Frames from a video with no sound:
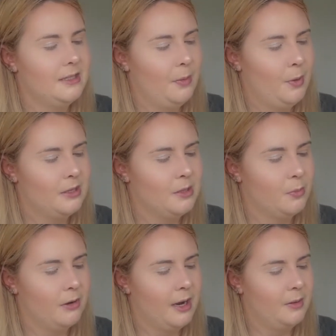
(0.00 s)
dip into
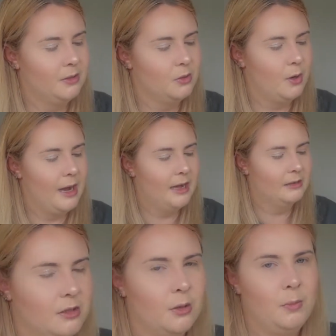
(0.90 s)
brown as
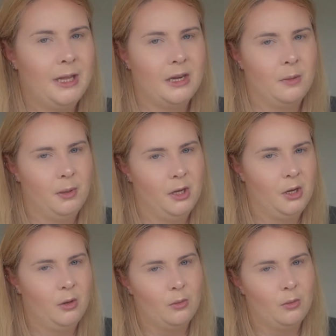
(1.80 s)
well, so it'll be like a blue.